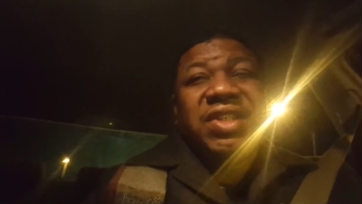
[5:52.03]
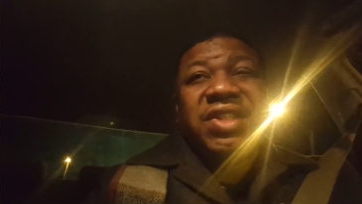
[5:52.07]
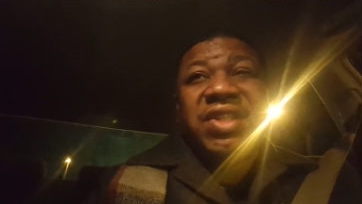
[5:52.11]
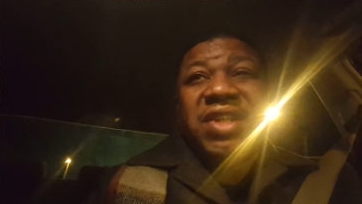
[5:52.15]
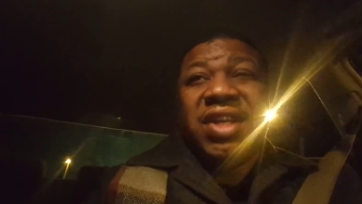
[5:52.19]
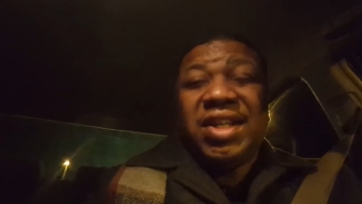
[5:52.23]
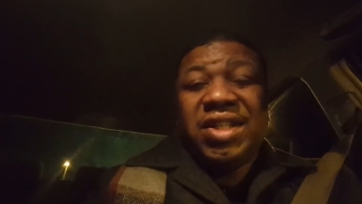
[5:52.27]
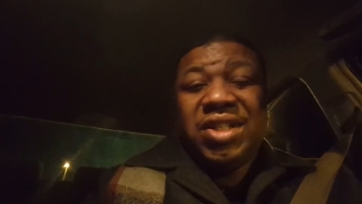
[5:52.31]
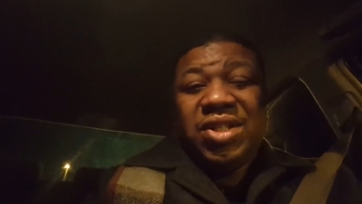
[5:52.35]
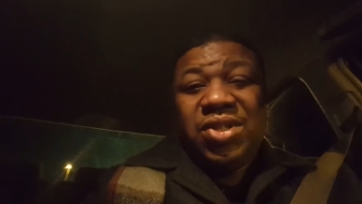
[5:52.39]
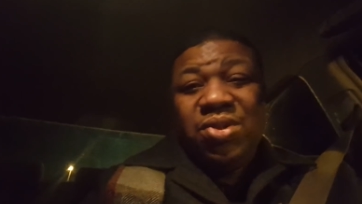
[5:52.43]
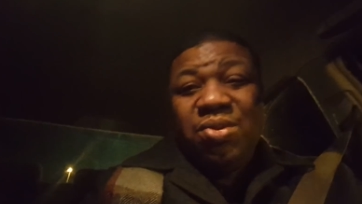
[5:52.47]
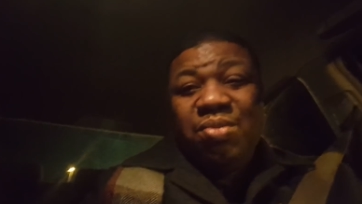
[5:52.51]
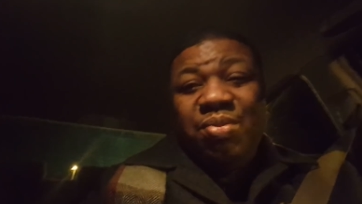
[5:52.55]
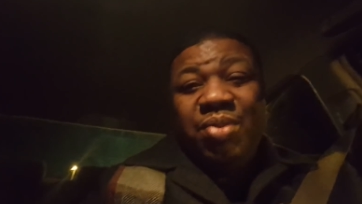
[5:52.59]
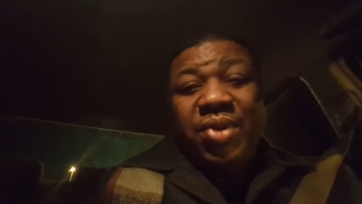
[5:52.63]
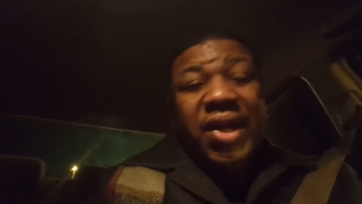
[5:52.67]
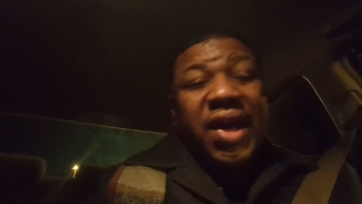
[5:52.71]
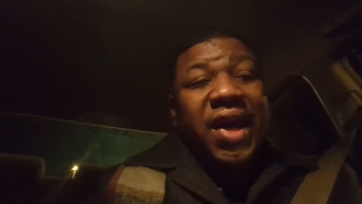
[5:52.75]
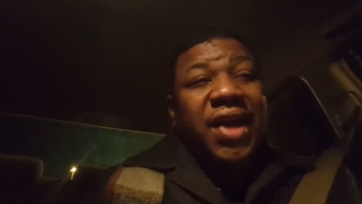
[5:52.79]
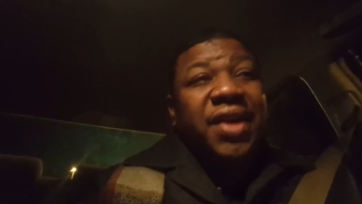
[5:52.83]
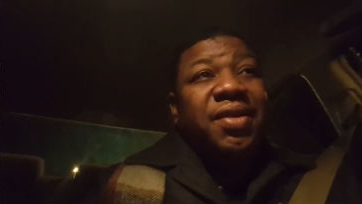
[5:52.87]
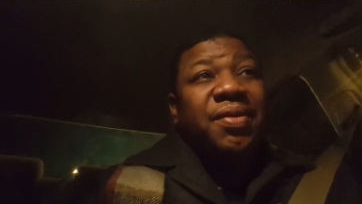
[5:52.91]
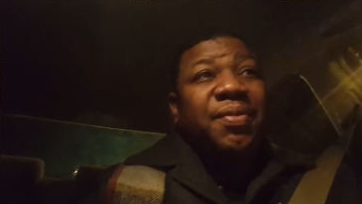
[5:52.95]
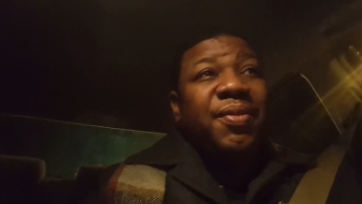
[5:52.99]
She had 2
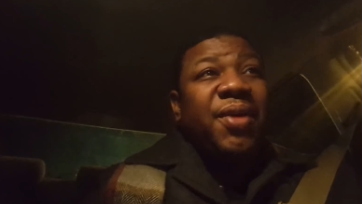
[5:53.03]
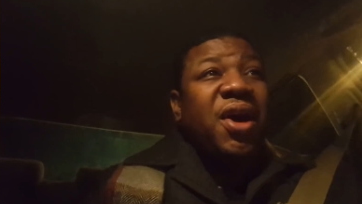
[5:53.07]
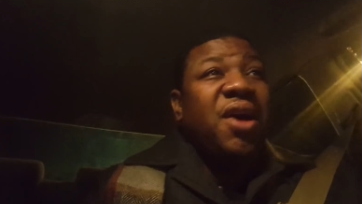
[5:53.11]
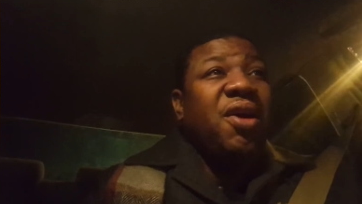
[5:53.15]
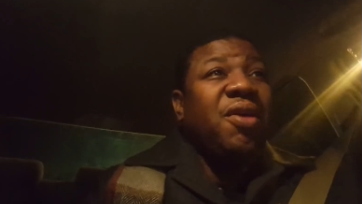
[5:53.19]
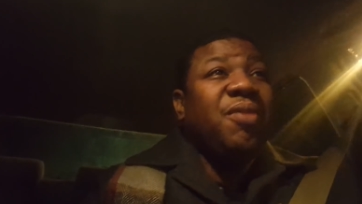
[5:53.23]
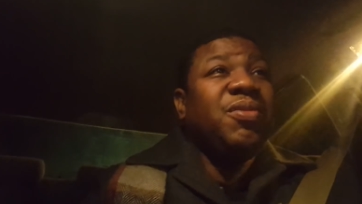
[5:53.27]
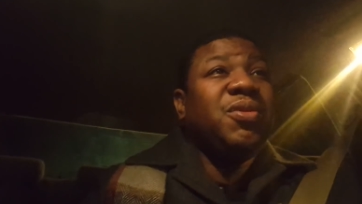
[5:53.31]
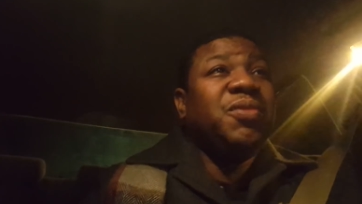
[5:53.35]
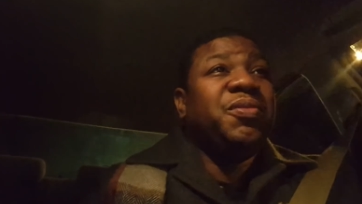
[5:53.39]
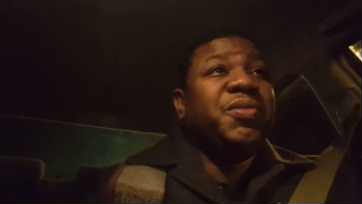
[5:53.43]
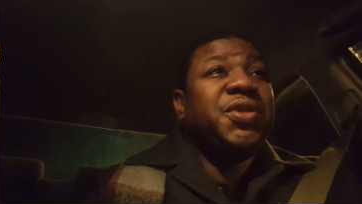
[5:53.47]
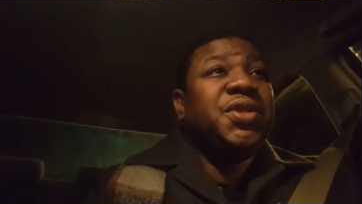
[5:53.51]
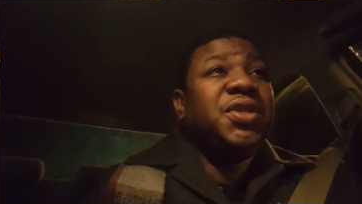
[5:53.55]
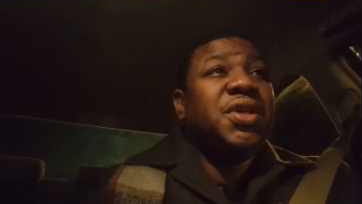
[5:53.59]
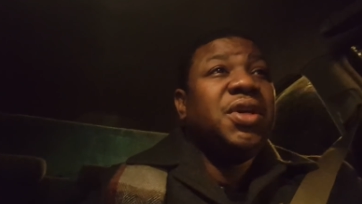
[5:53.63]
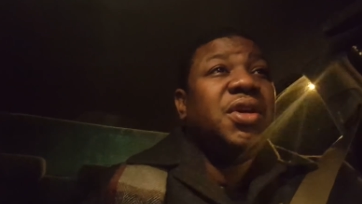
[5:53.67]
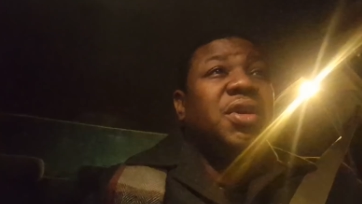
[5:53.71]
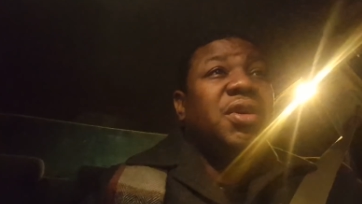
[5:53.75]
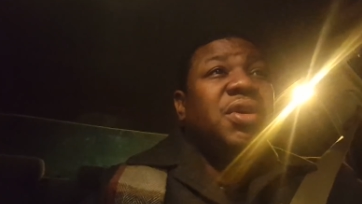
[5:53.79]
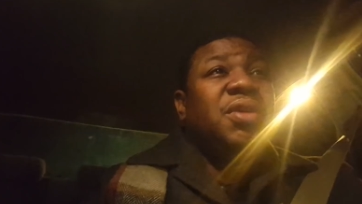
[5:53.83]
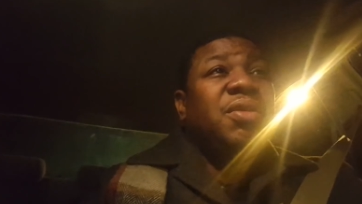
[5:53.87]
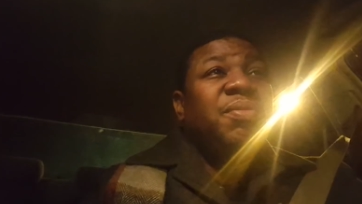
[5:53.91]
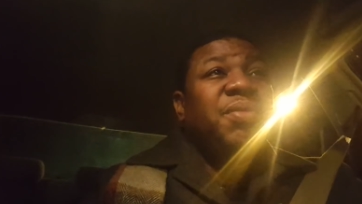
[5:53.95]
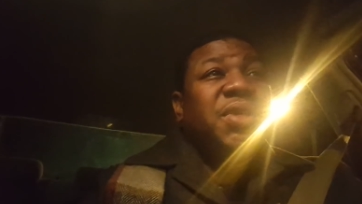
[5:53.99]
platinum albums,
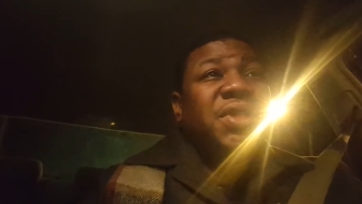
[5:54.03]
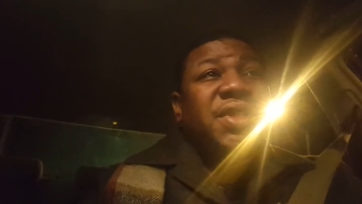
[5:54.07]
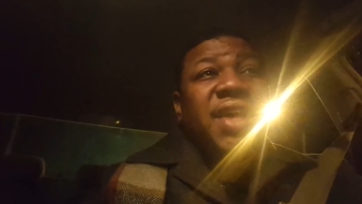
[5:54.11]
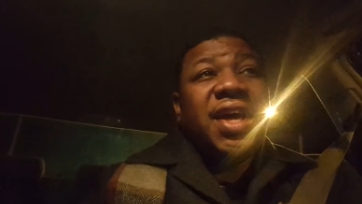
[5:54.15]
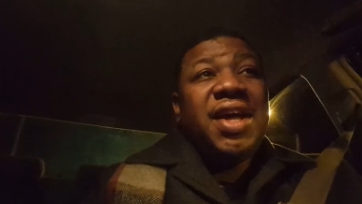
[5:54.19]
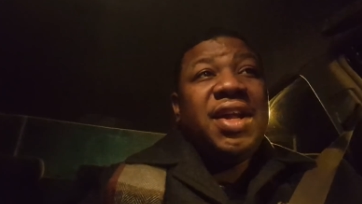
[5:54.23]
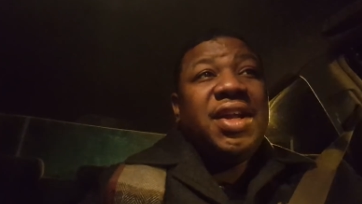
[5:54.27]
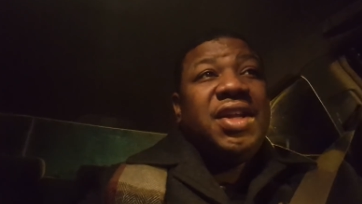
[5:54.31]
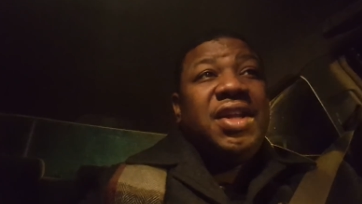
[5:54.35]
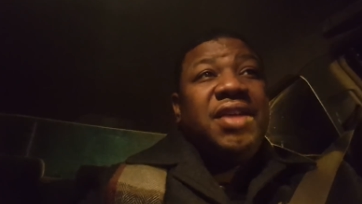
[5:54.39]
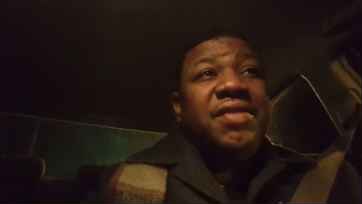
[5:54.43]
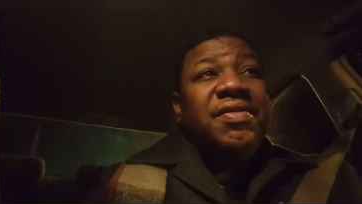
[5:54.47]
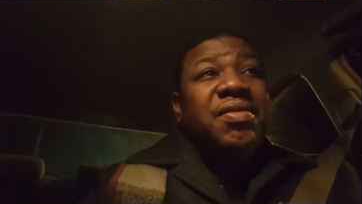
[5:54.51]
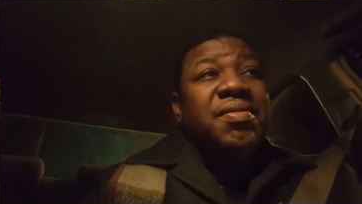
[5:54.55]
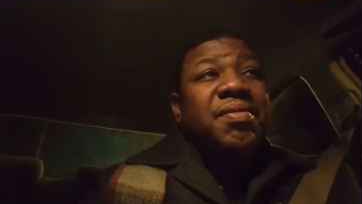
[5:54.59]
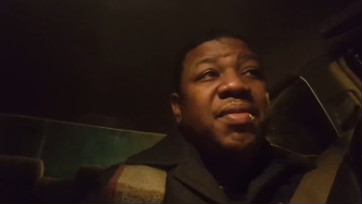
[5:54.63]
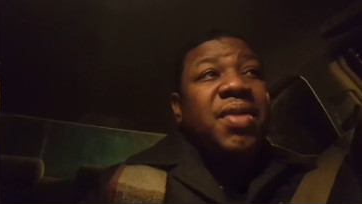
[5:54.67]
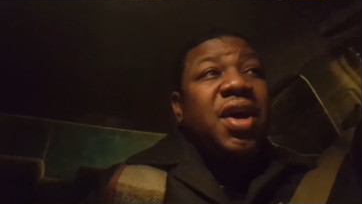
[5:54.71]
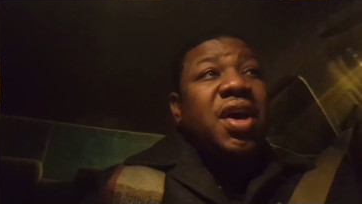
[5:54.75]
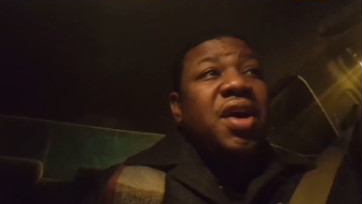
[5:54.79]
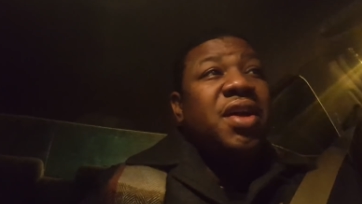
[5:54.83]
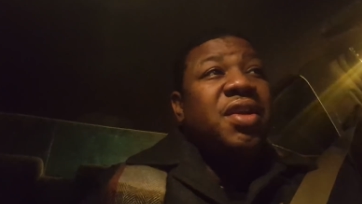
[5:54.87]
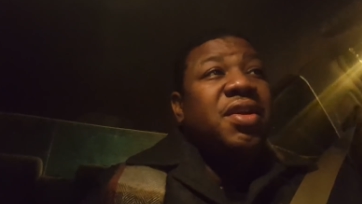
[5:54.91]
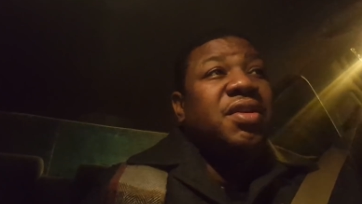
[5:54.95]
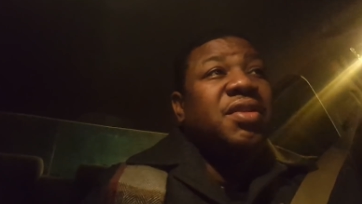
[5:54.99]
but that didn't even
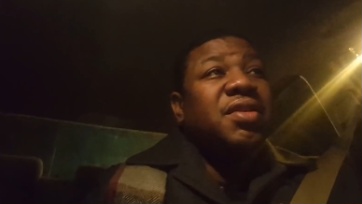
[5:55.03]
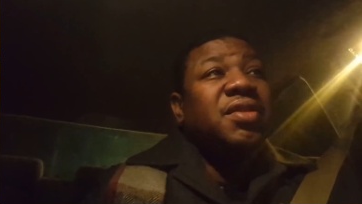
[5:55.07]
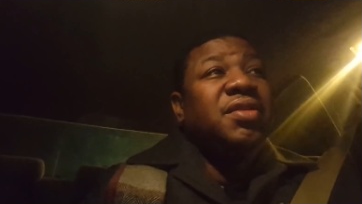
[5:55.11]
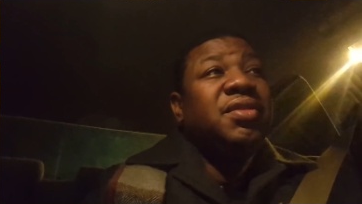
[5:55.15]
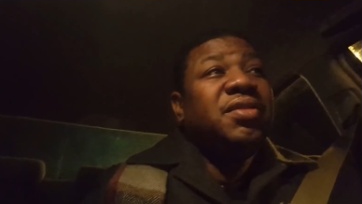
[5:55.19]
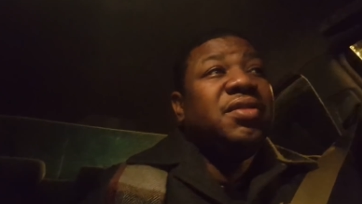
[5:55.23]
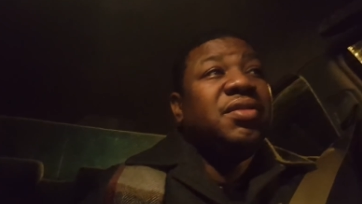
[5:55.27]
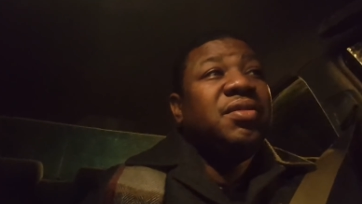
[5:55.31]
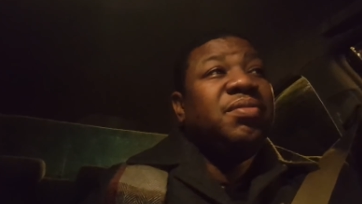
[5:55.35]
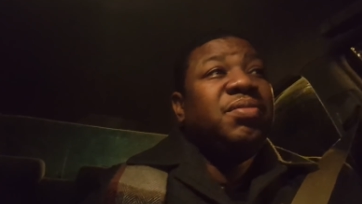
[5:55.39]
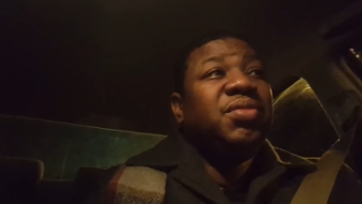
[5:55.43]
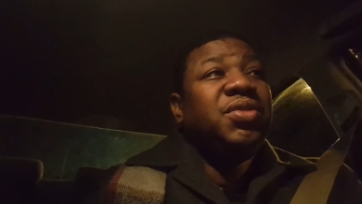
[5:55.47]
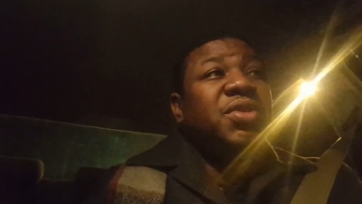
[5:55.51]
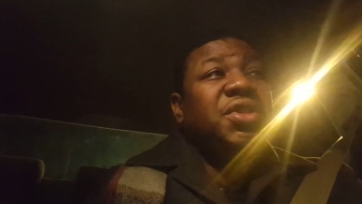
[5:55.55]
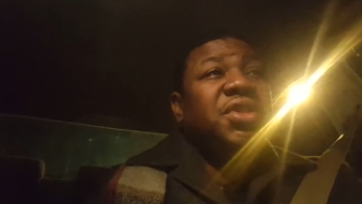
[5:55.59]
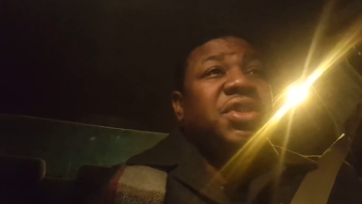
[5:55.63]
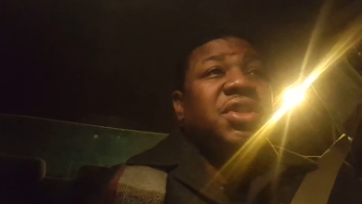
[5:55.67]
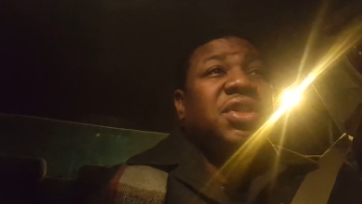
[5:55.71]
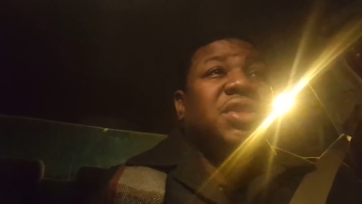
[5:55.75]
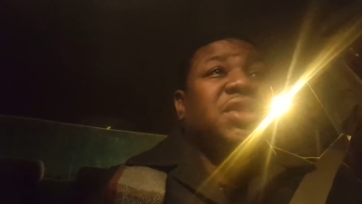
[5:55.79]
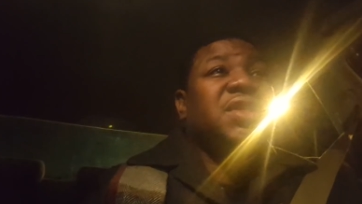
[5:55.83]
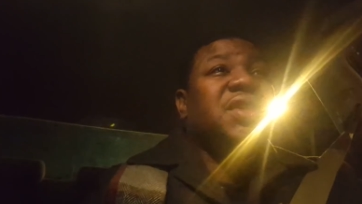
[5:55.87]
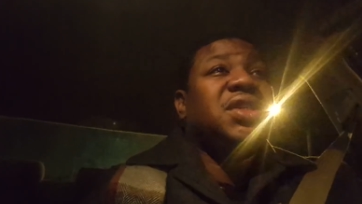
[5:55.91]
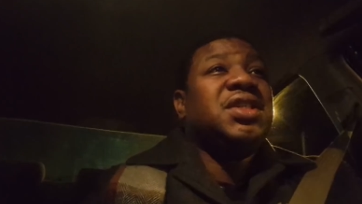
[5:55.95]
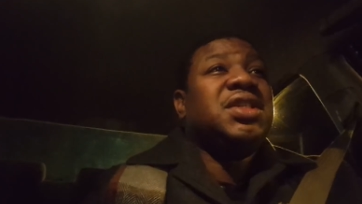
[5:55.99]
matter. Push
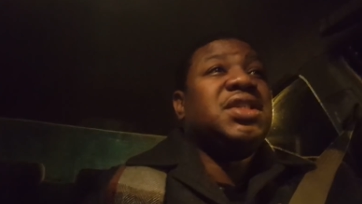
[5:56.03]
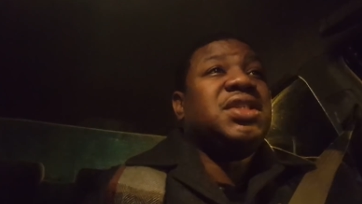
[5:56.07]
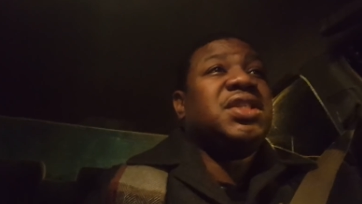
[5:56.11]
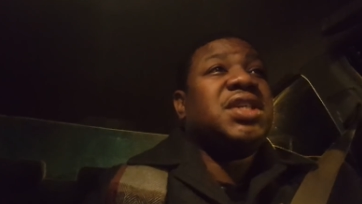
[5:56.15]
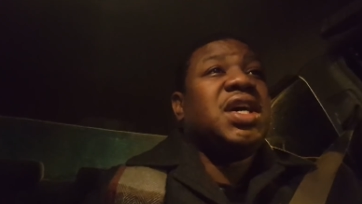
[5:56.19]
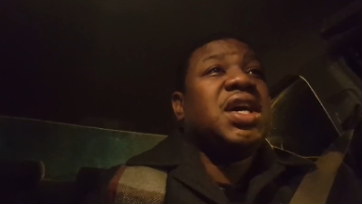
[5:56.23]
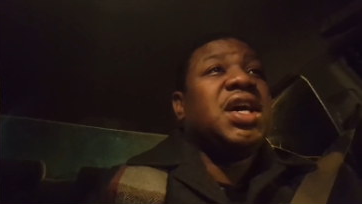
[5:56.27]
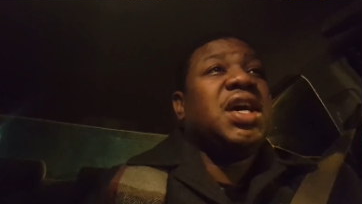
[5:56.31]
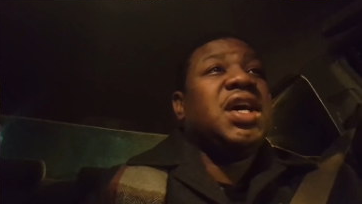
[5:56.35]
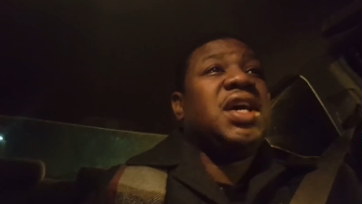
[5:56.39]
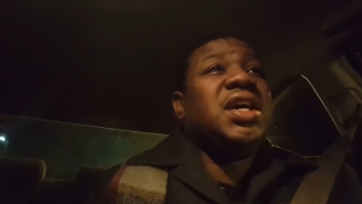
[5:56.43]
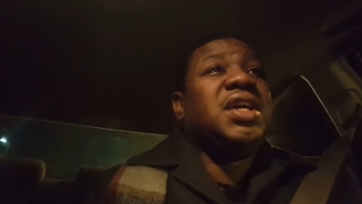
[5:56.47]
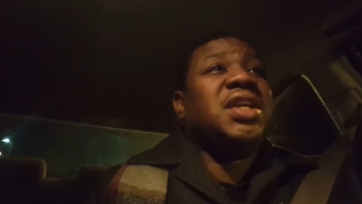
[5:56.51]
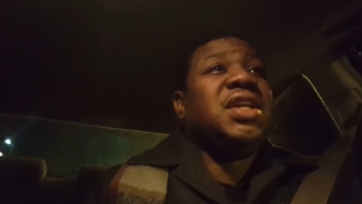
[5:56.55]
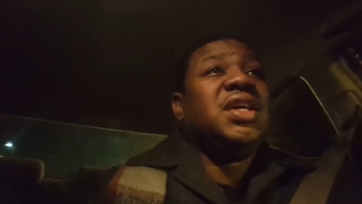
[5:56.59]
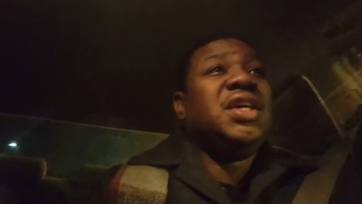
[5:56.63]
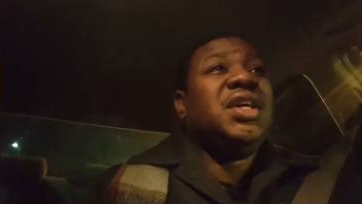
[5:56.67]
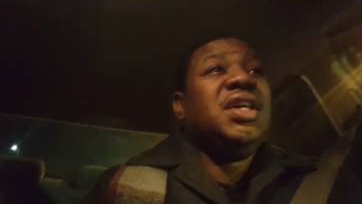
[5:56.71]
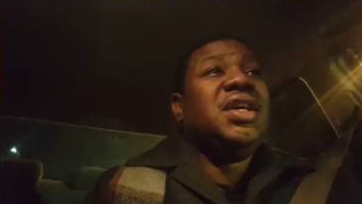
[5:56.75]
her to the side.